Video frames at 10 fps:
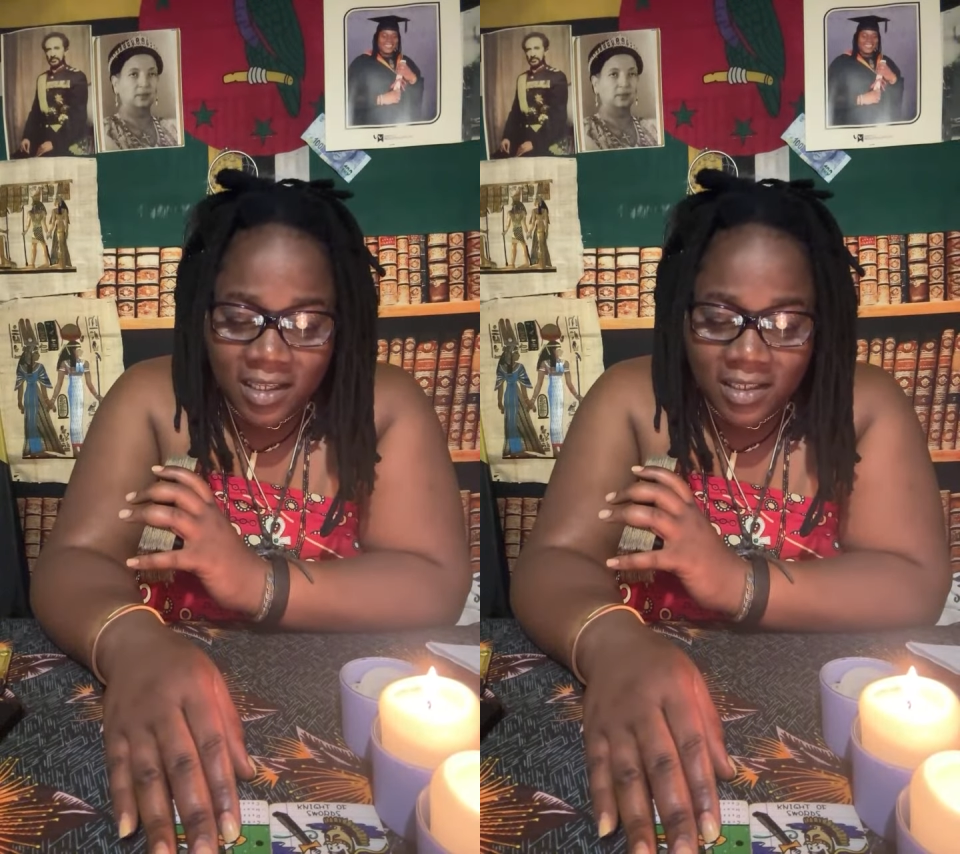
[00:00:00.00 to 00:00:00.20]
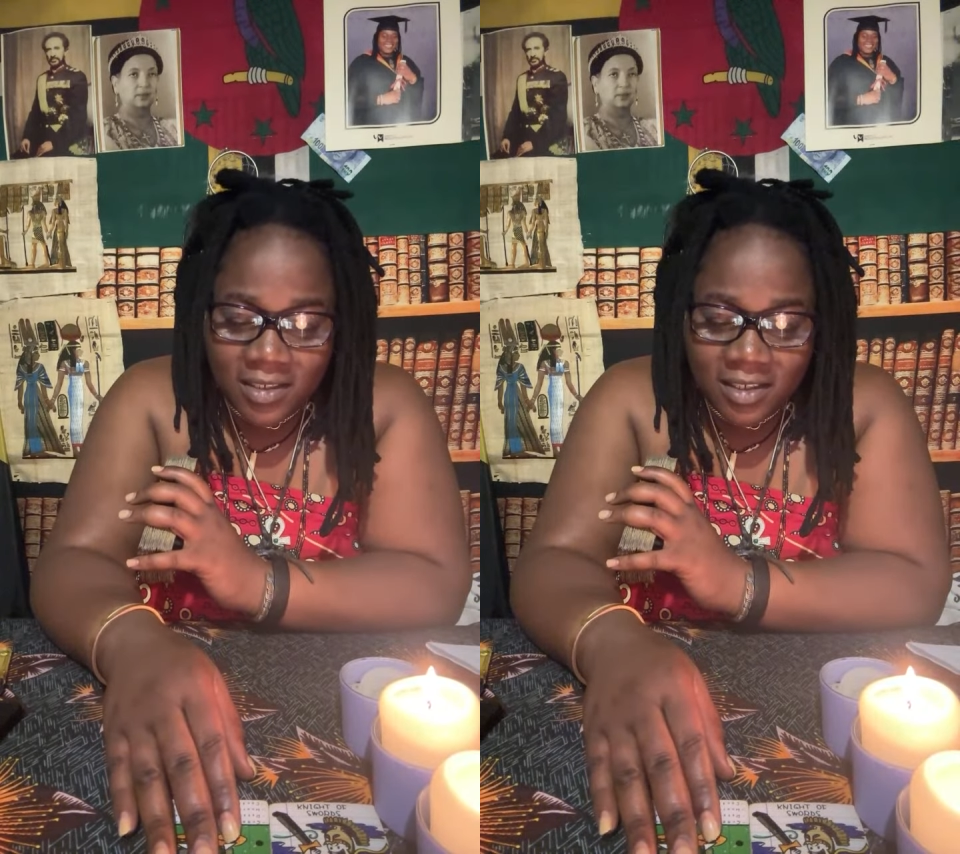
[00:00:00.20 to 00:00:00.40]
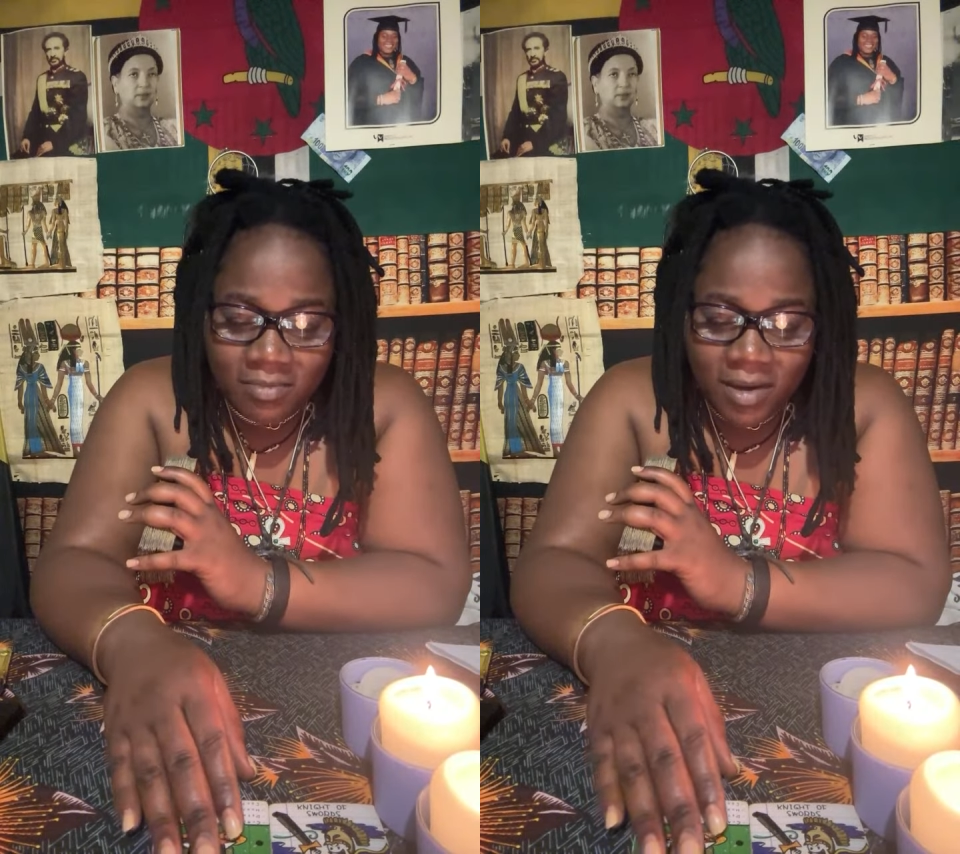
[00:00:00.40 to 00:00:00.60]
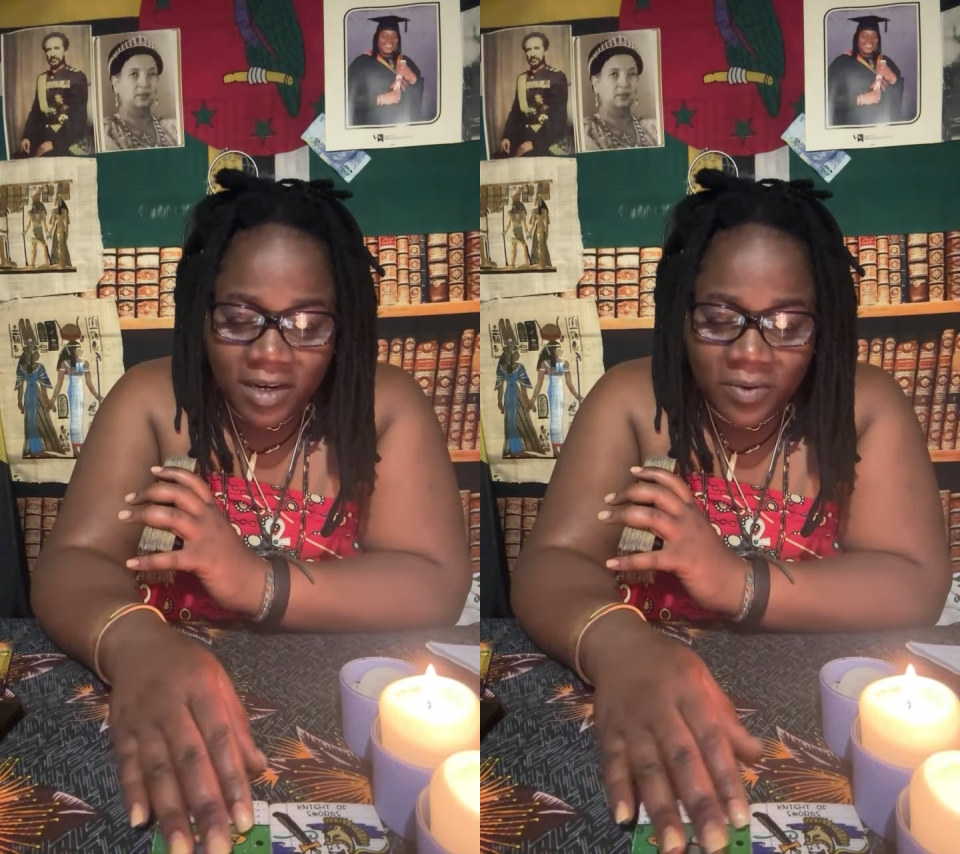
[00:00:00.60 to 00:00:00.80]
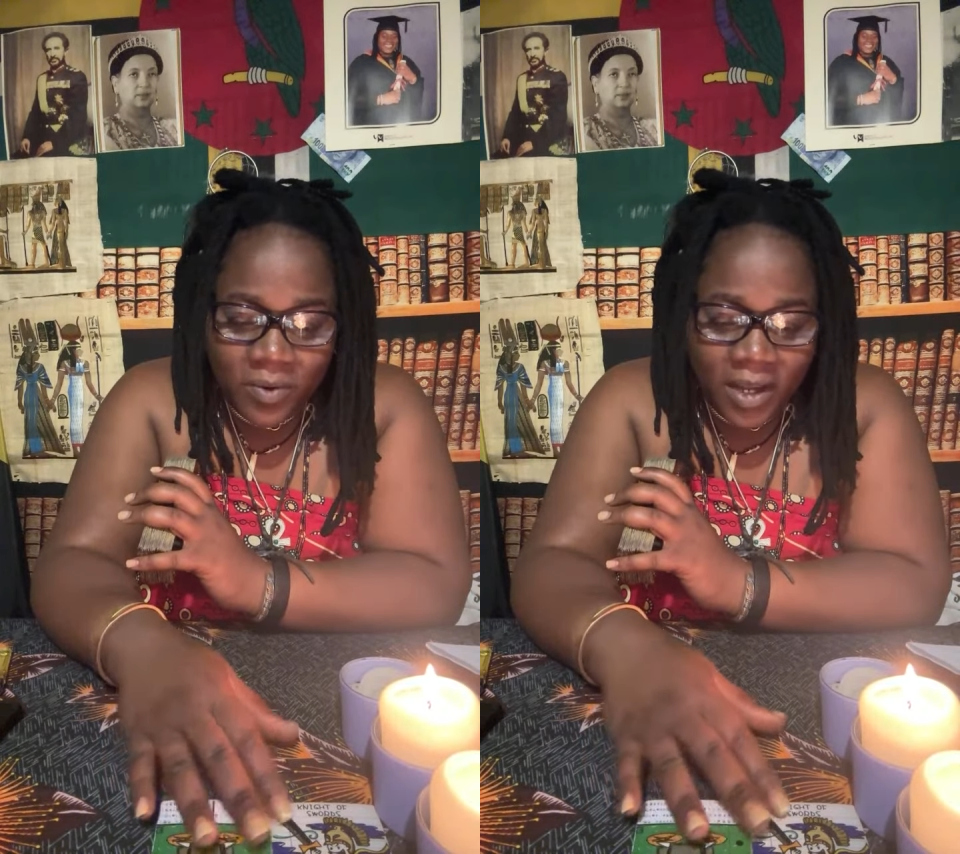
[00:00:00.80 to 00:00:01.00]

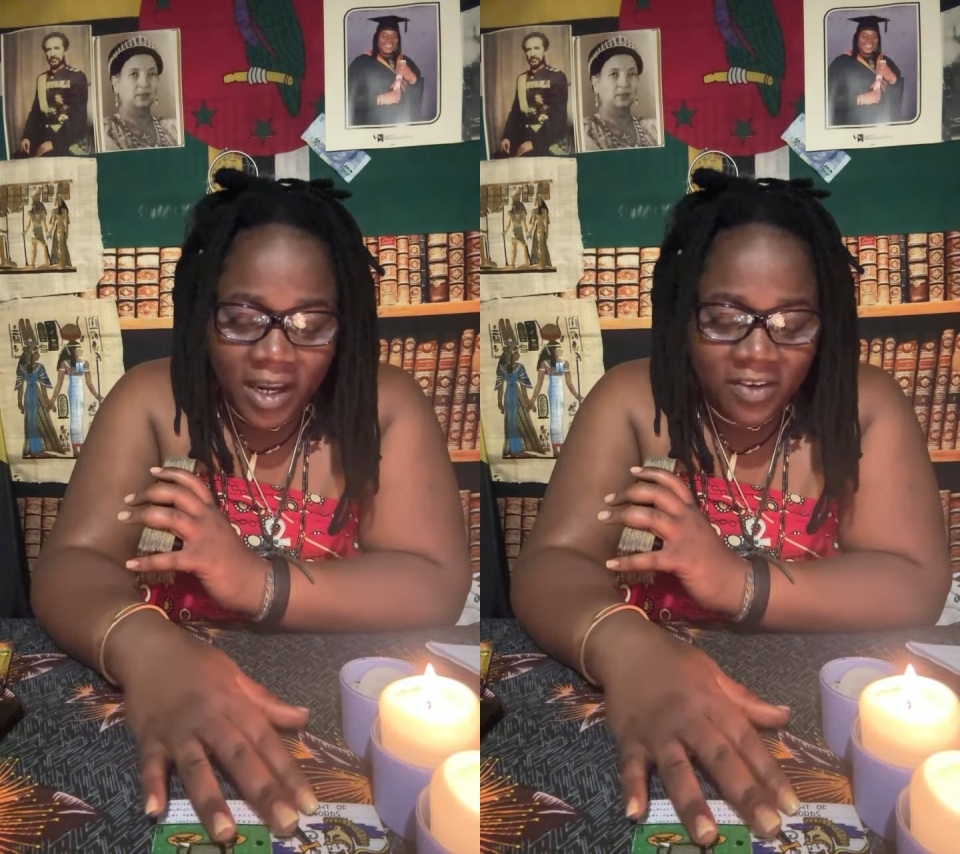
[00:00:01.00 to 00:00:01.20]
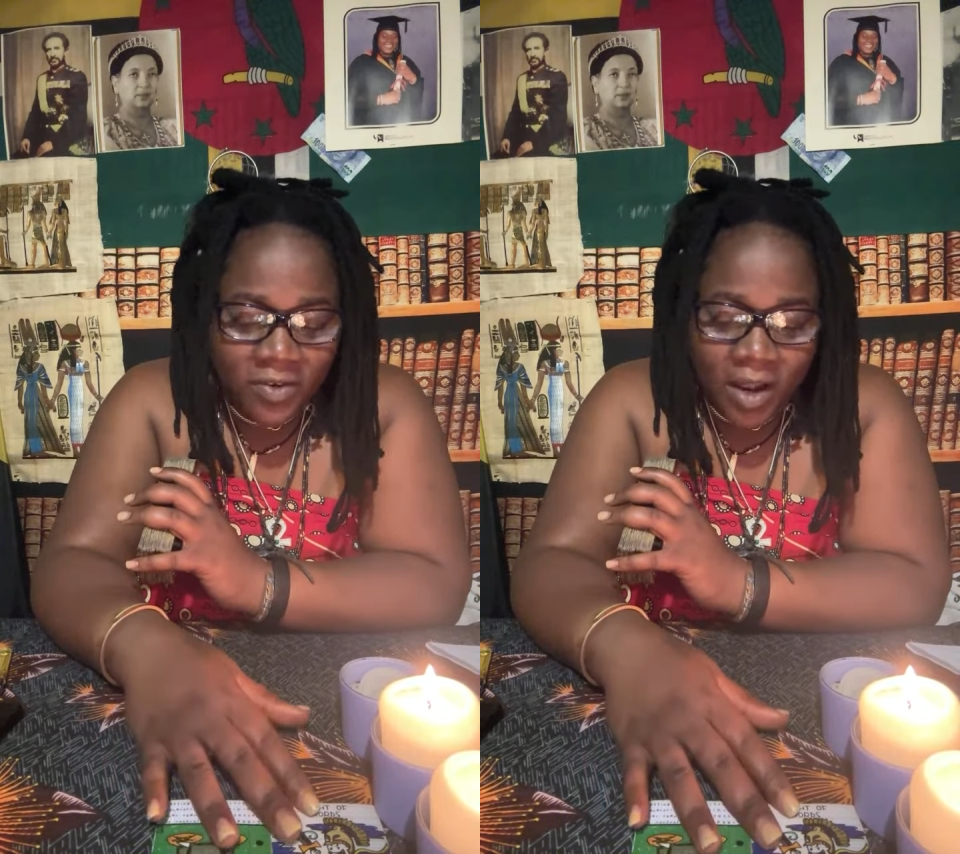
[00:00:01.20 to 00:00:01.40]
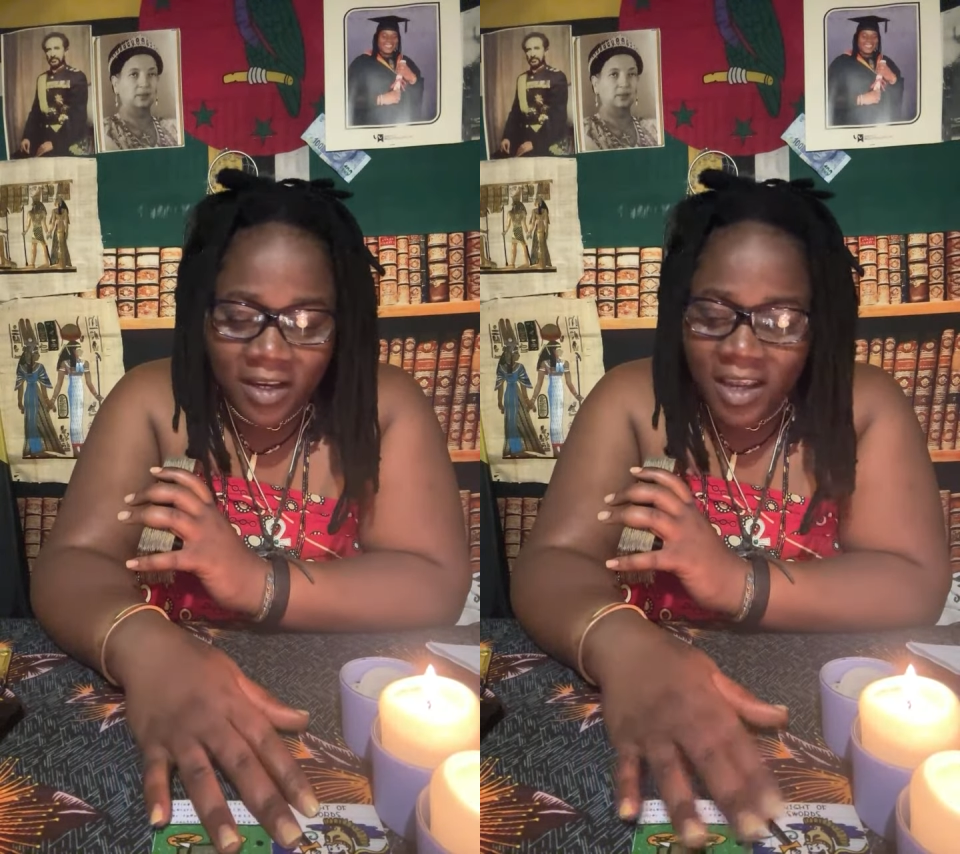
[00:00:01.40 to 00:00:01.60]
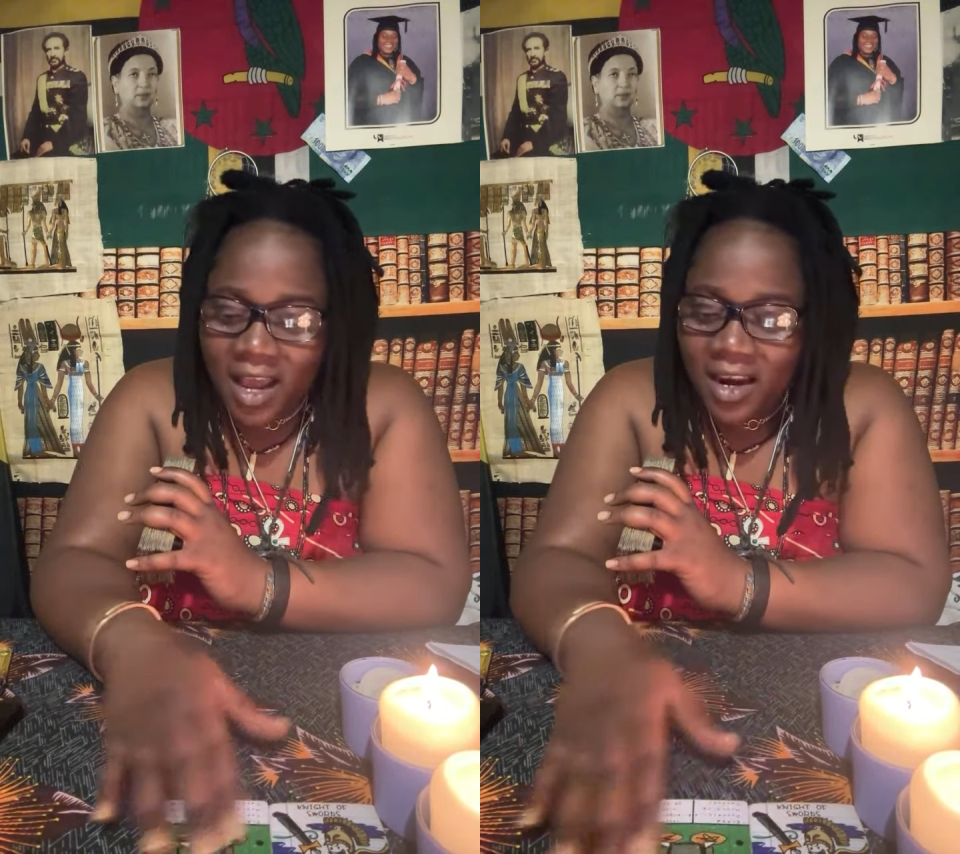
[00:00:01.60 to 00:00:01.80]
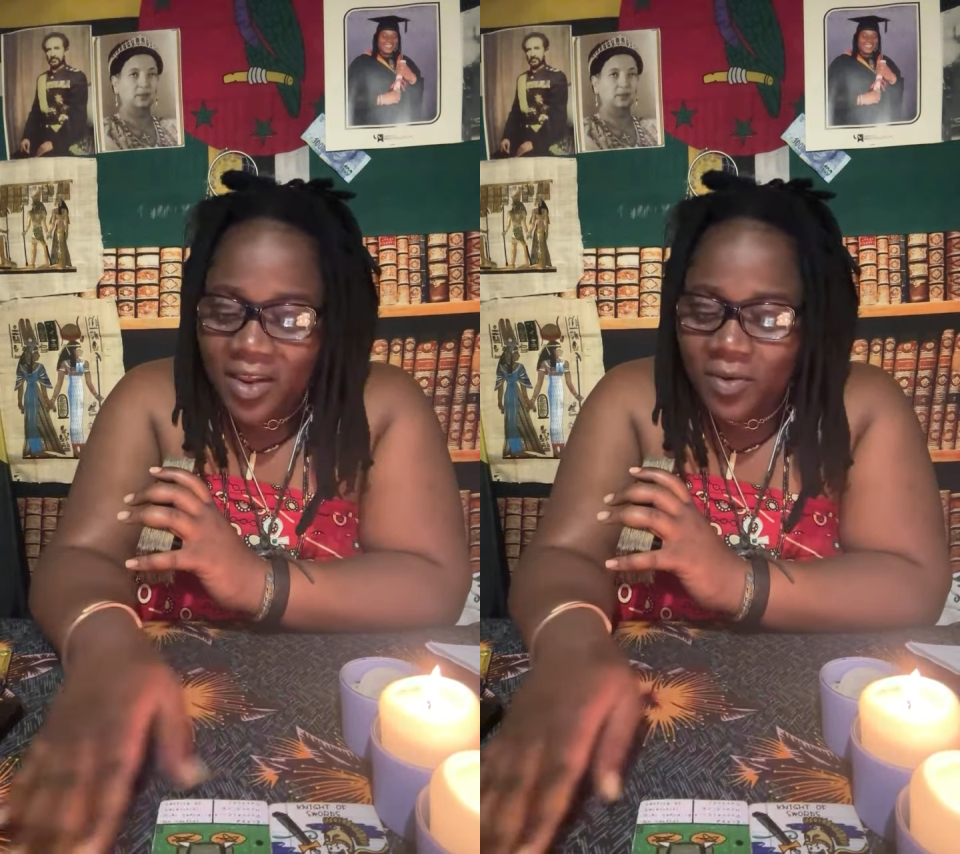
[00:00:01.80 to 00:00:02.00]
Somebody who hates you and
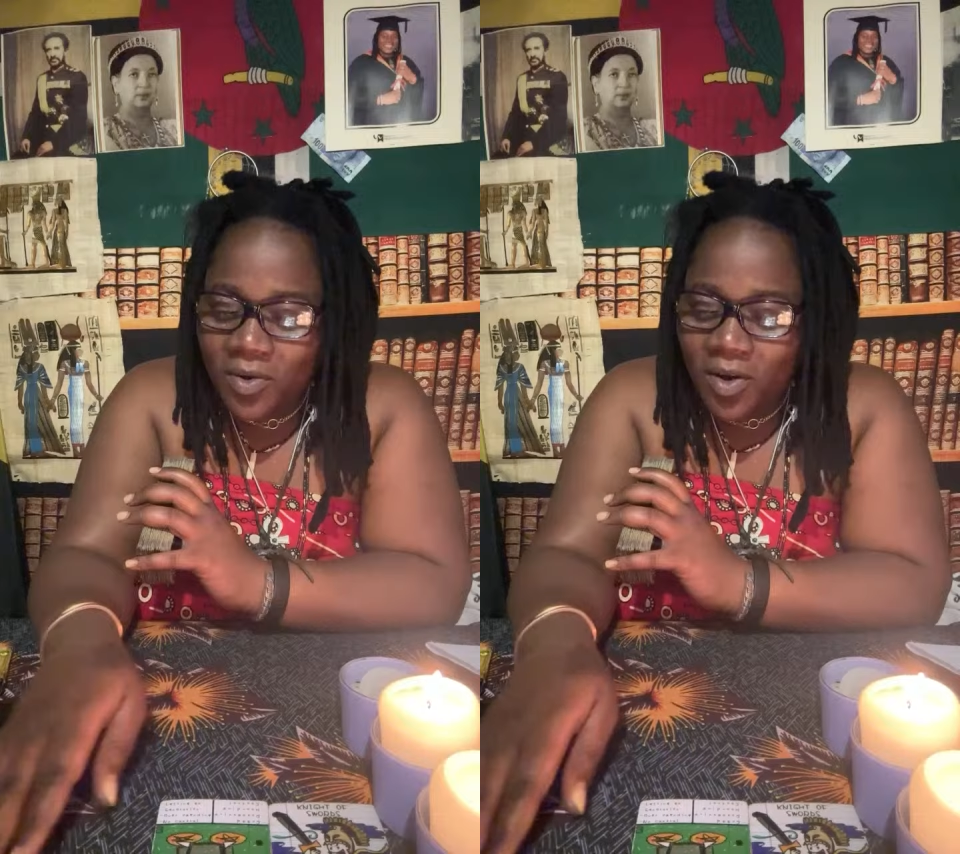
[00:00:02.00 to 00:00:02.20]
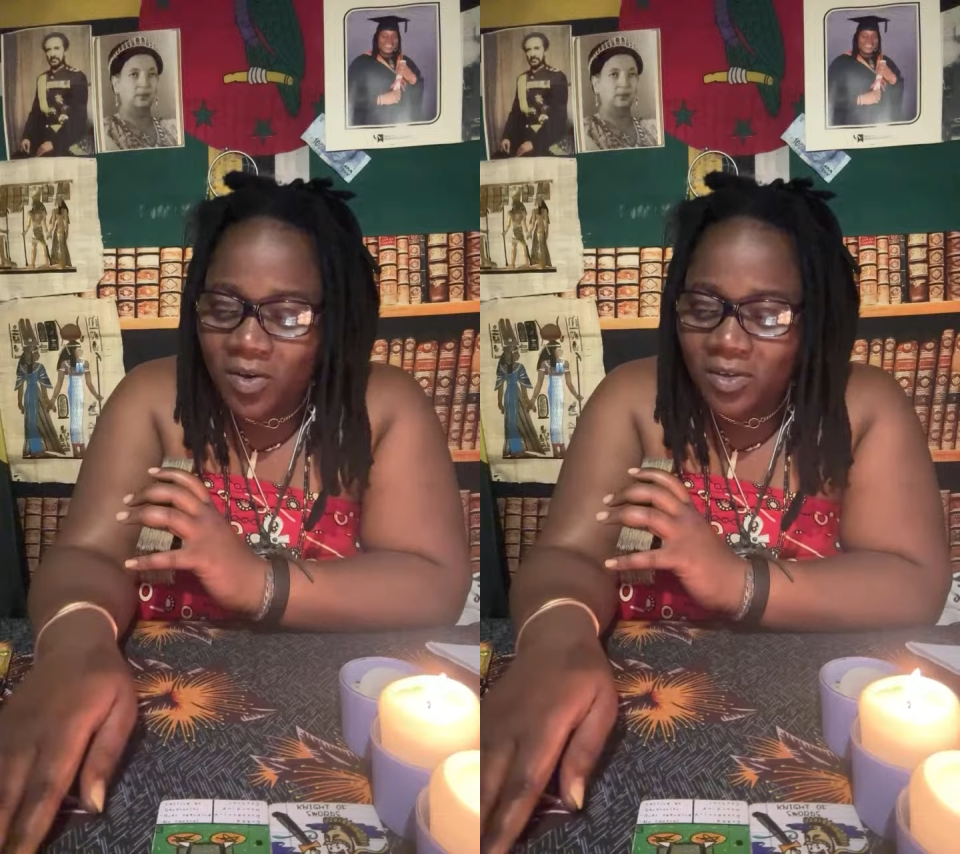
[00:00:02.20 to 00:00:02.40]
can't let you go,